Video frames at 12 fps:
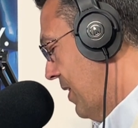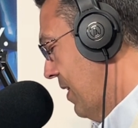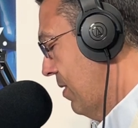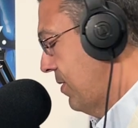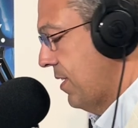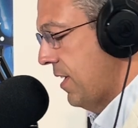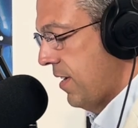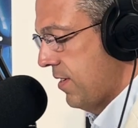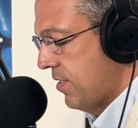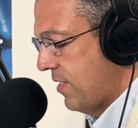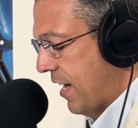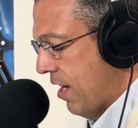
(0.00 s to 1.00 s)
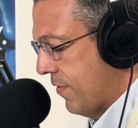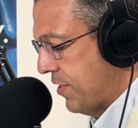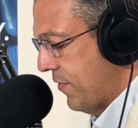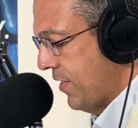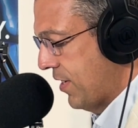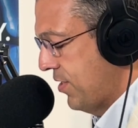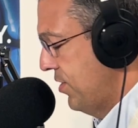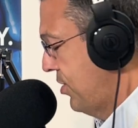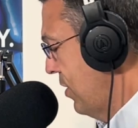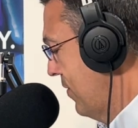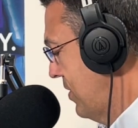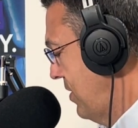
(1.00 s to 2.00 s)
here at the State Office of Addiction
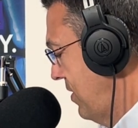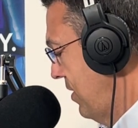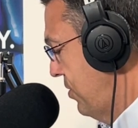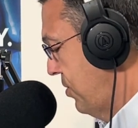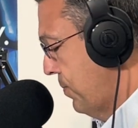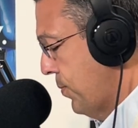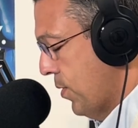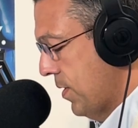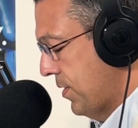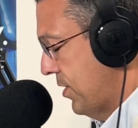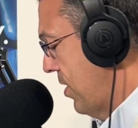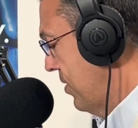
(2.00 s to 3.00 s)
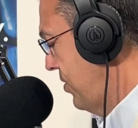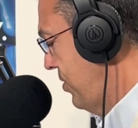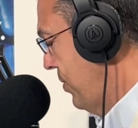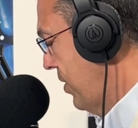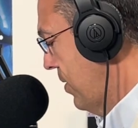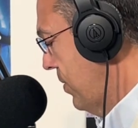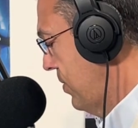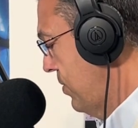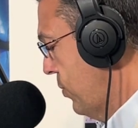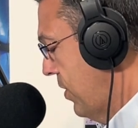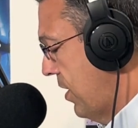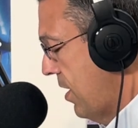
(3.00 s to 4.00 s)
Services and Supports in our
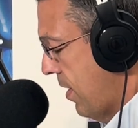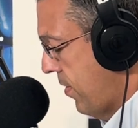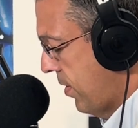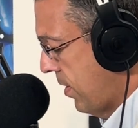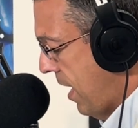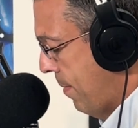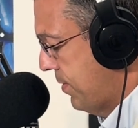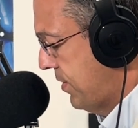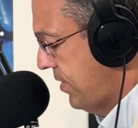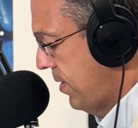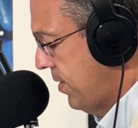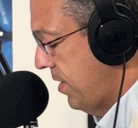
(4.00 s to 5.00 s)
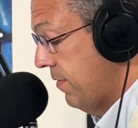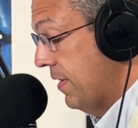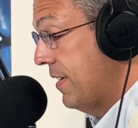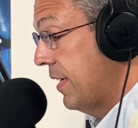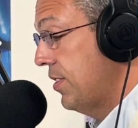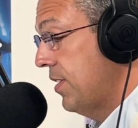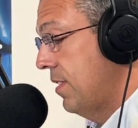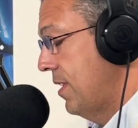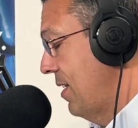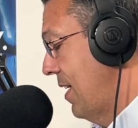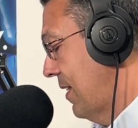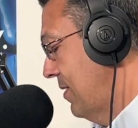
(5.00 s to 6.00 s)
studios with another episode of Addiction, the
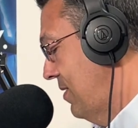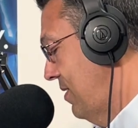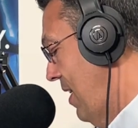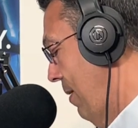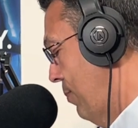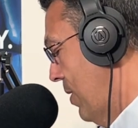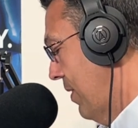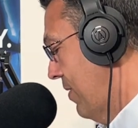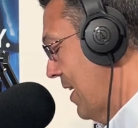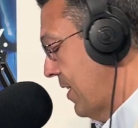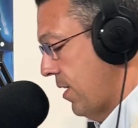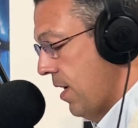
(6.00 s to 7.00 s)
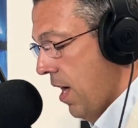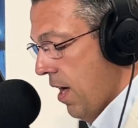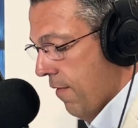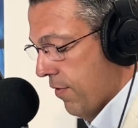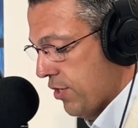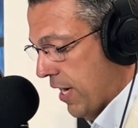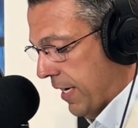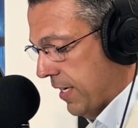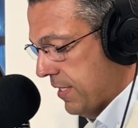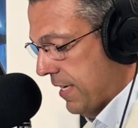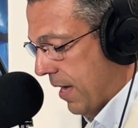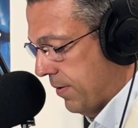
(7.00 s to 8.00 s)
Next Step. I want to thank you for checking
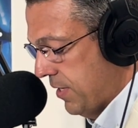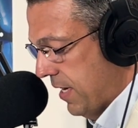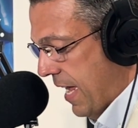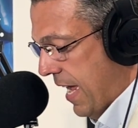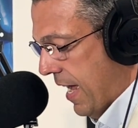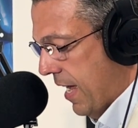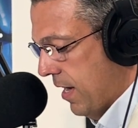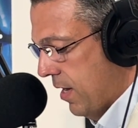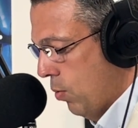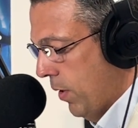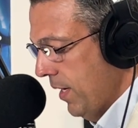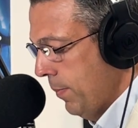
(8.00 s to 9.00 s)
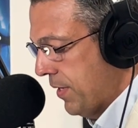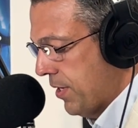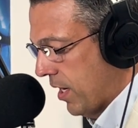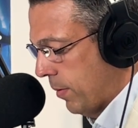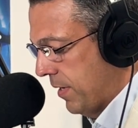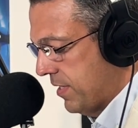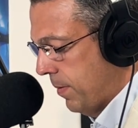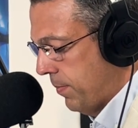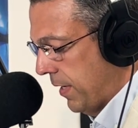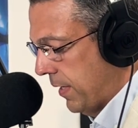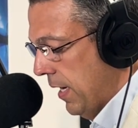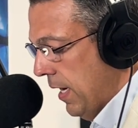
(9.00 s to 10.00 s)
us out today, and we're going to be talking about
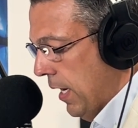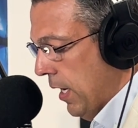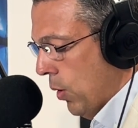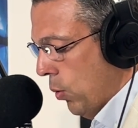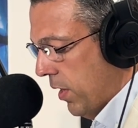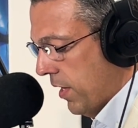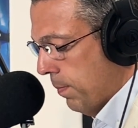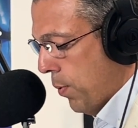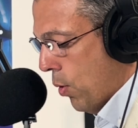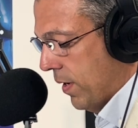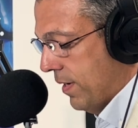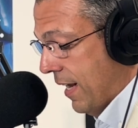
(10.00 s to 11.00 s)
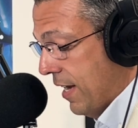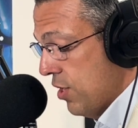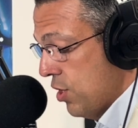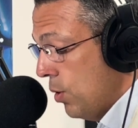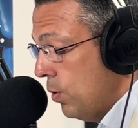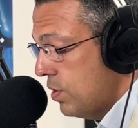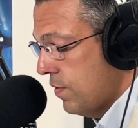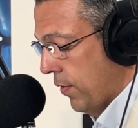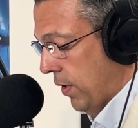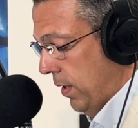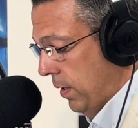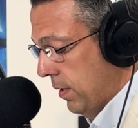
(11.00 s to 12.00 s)
something really important and
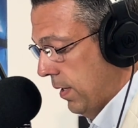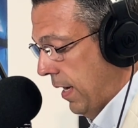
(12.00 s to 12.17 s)
useful